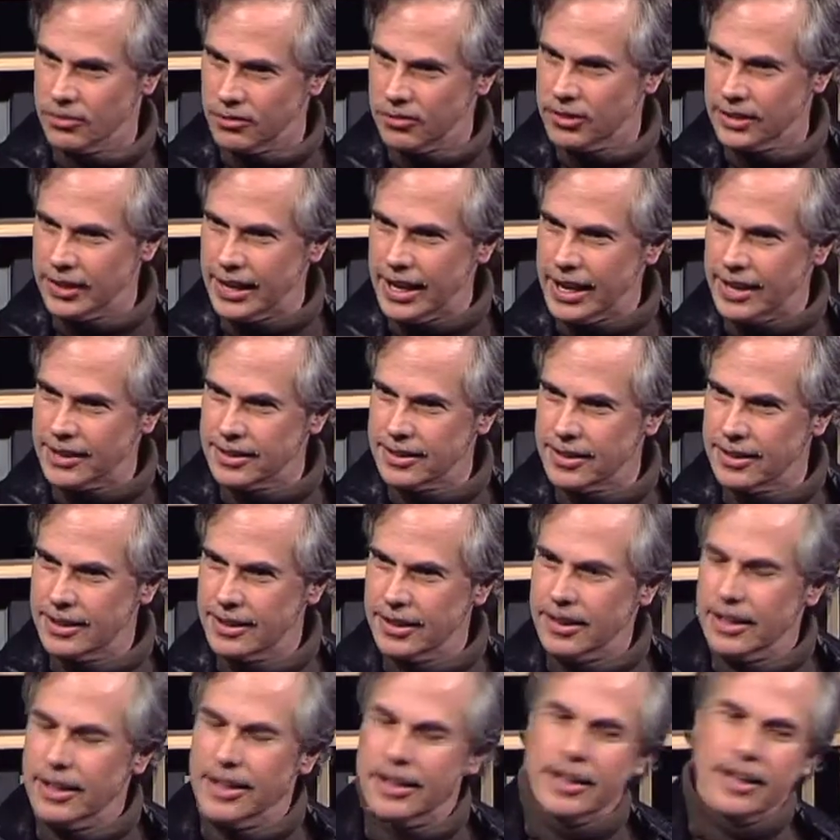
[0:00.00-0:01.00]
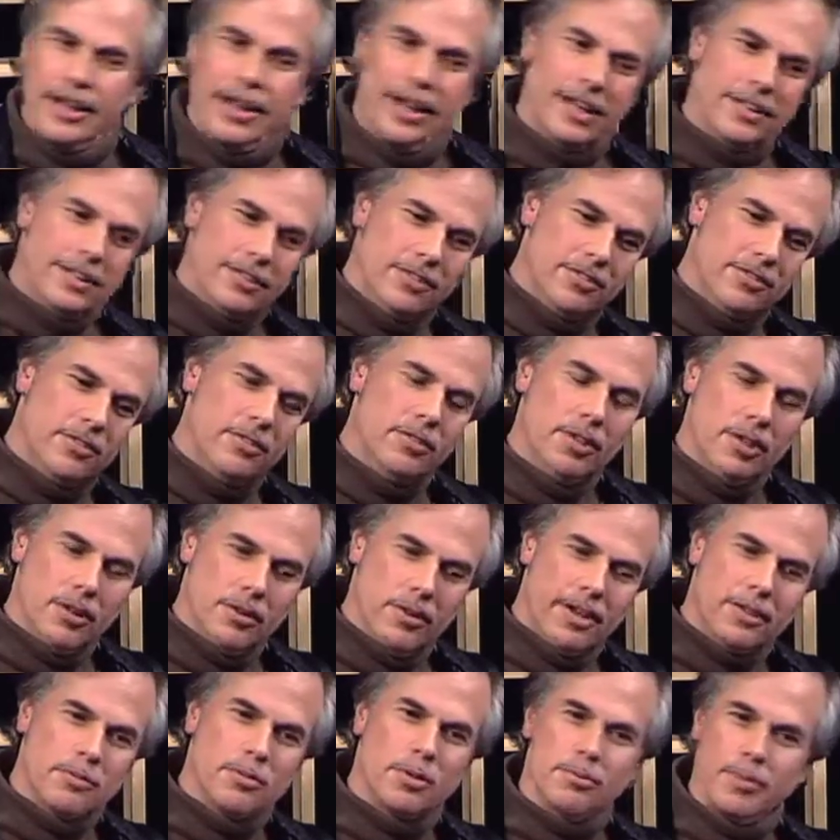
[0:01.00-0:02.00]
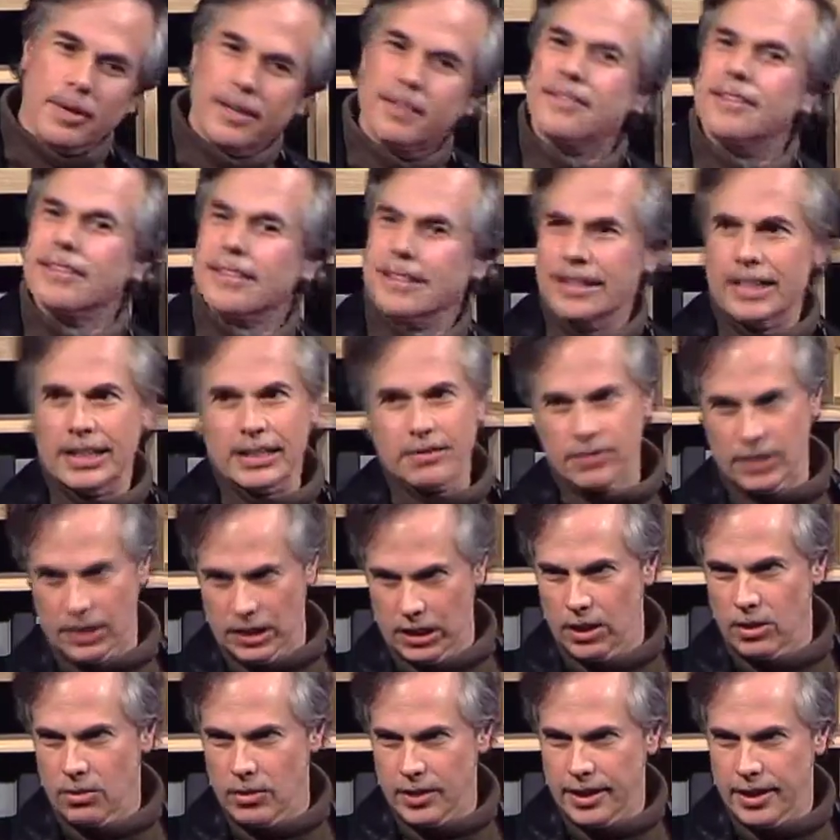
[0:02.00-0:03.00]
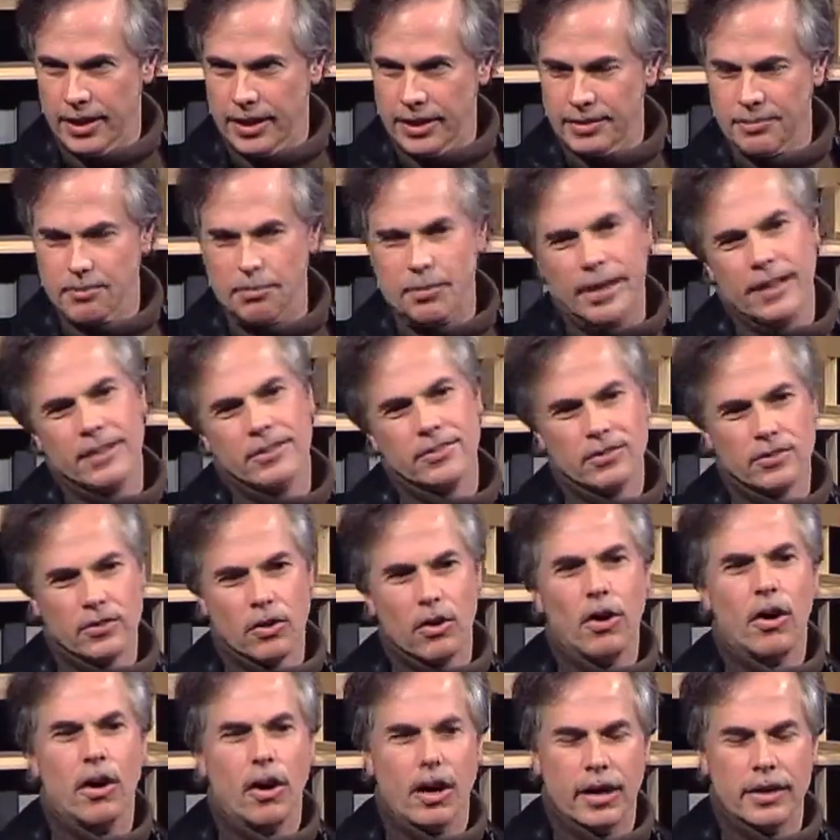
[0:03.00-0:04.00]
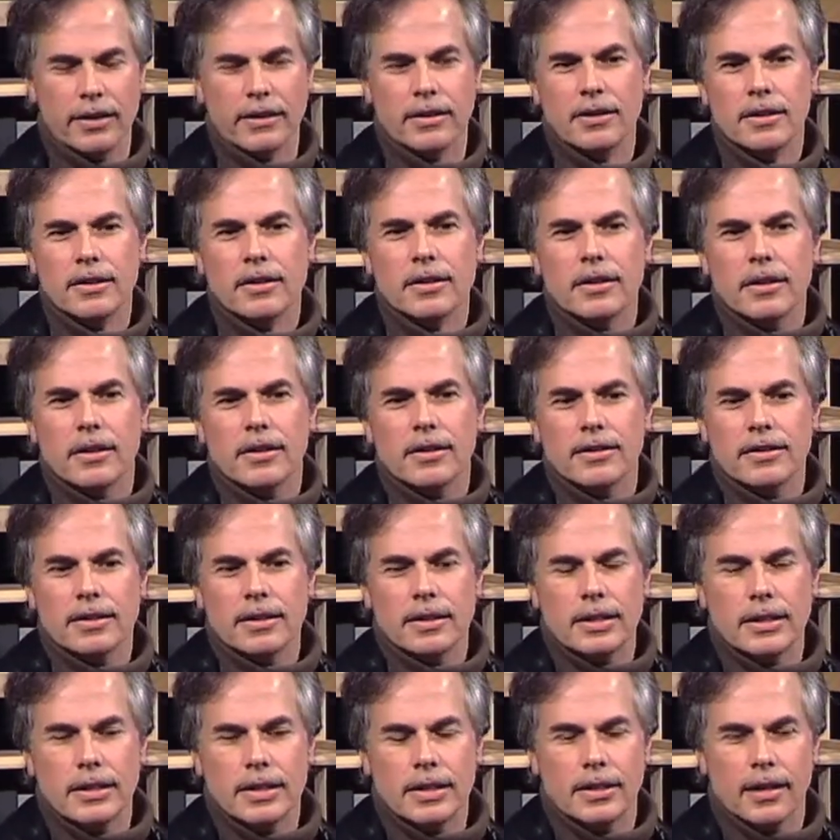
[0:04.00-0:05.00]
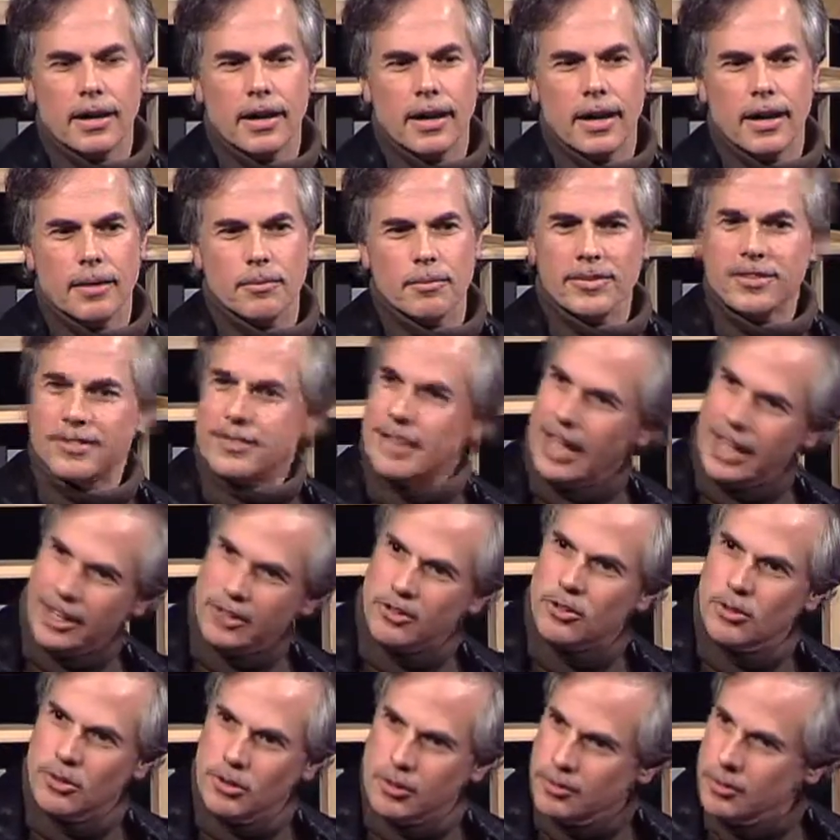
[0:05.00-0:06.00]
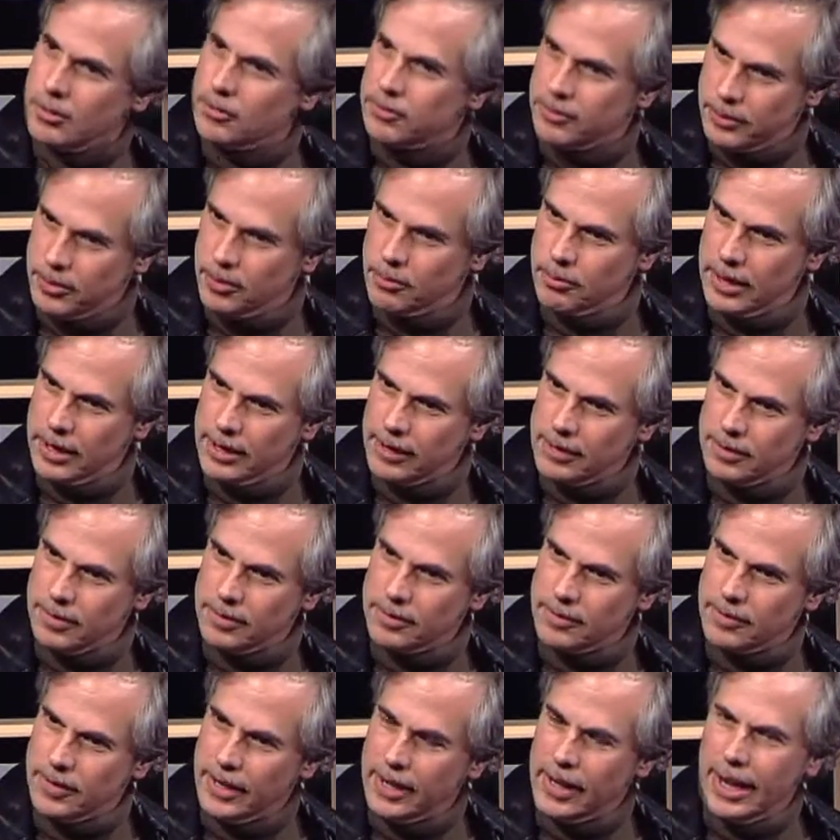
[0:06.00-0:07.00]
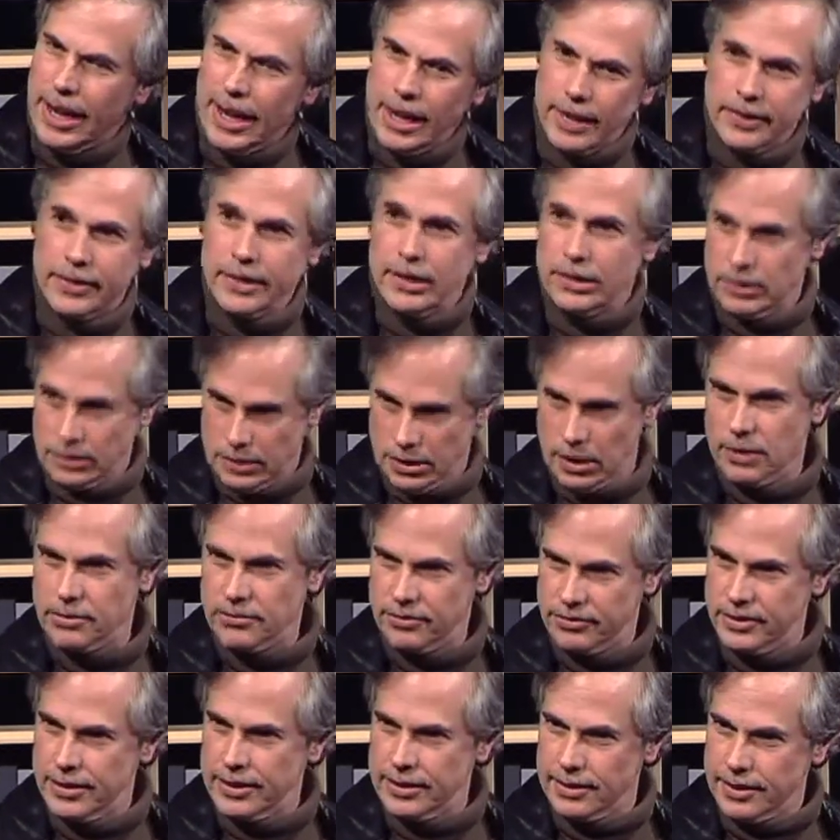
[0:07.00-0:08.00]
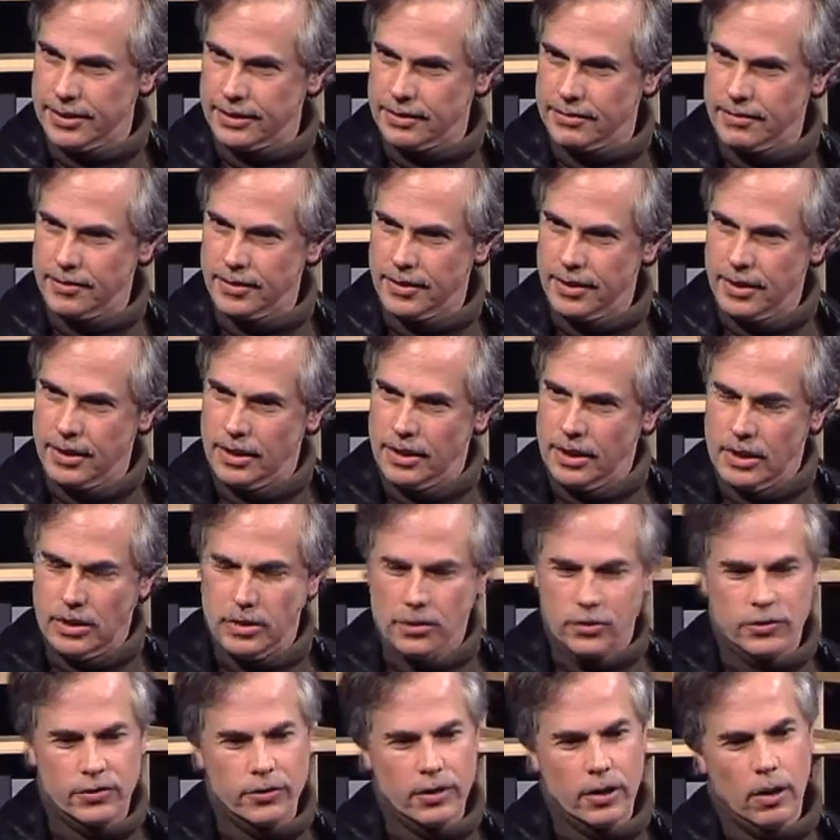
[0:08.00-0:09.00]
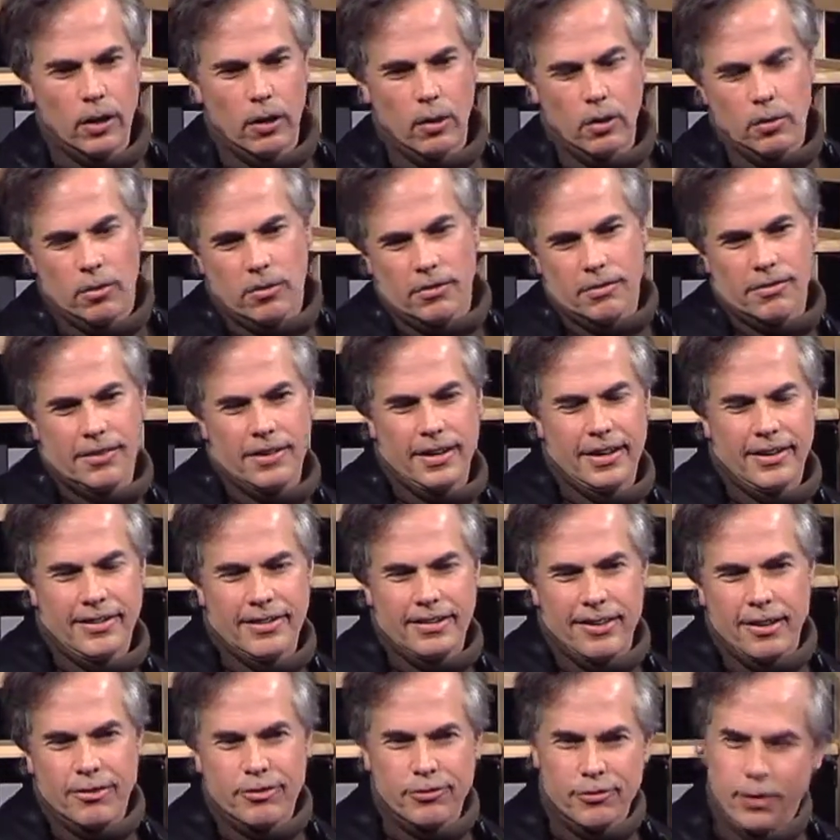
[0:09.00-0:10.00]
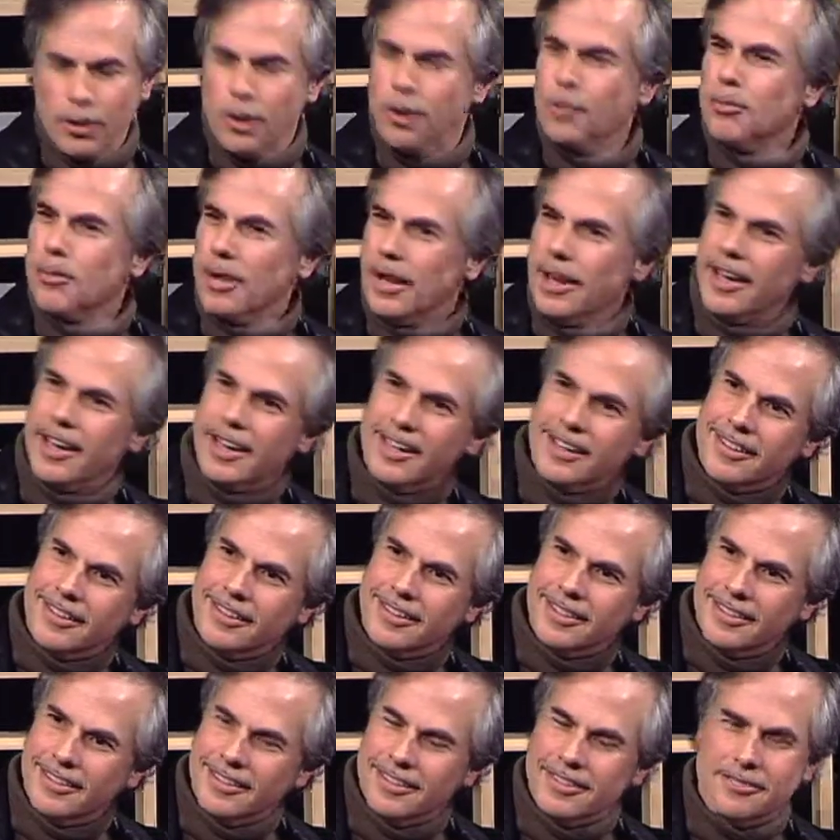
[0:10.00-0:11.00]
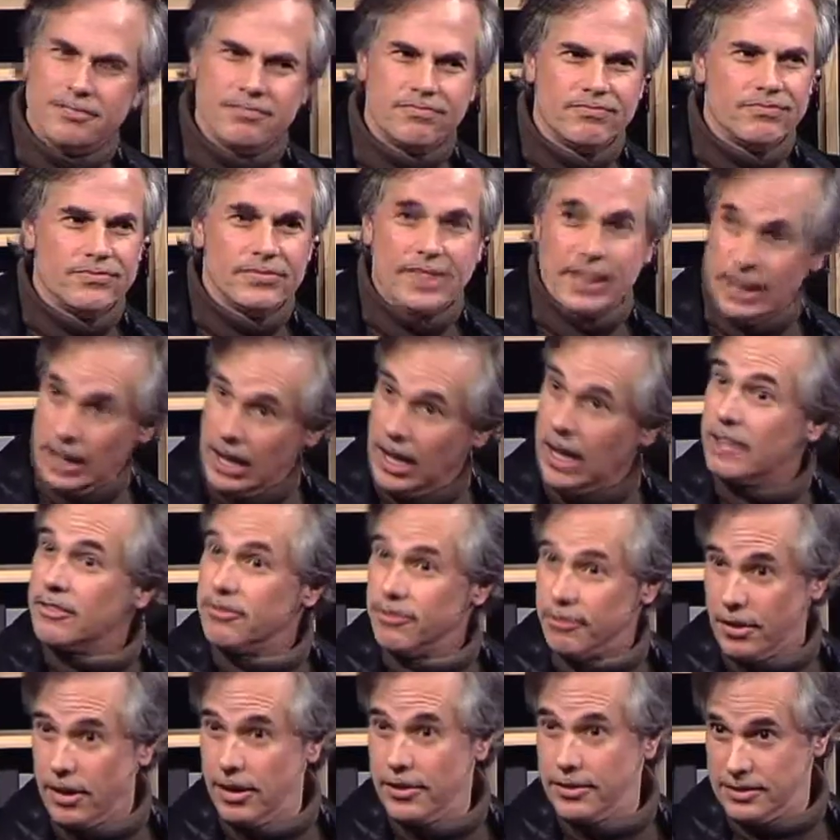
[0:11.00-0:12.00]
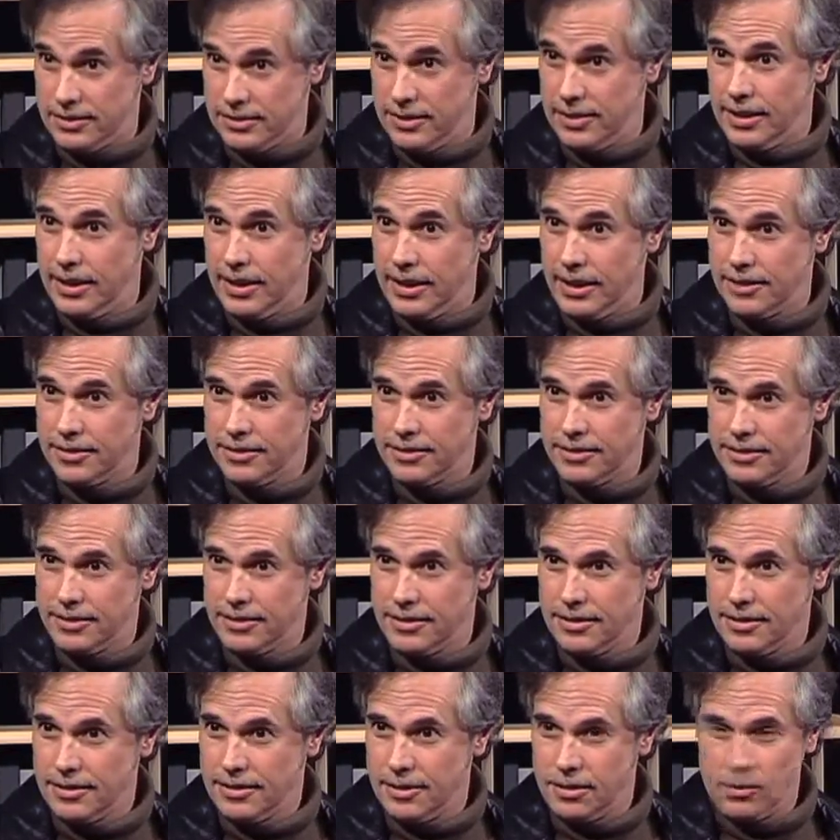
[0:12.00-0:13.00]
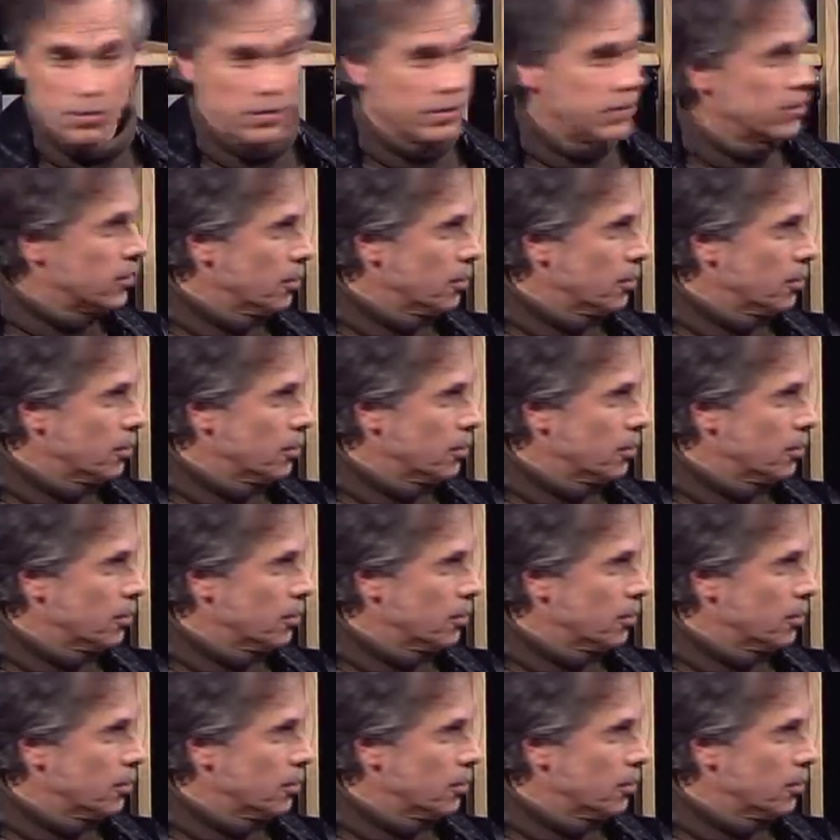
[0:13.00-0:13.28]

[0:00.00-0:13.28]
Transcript: for that. And the studio head would basically give the go-ahead based on the stature of the filmmaker and their gut feeling. So a film like The Godfather today with